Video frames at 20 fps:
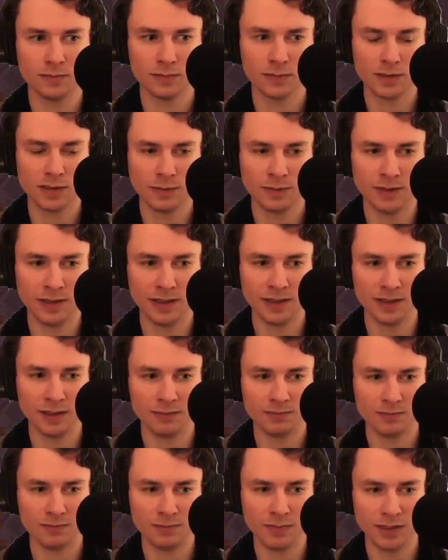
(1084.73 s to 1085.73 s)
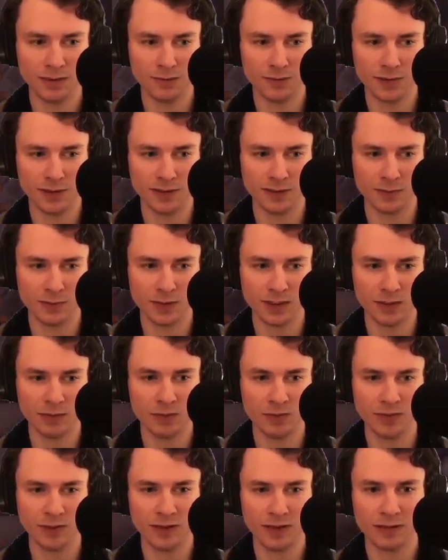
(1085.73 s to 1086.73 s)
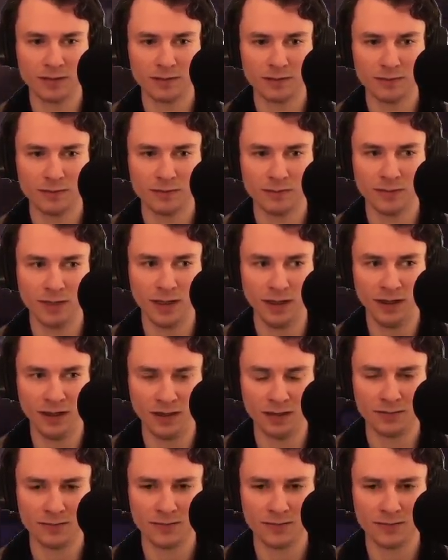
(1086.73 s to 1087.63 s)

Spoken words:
Goodbye, my friend, probably. Yeah.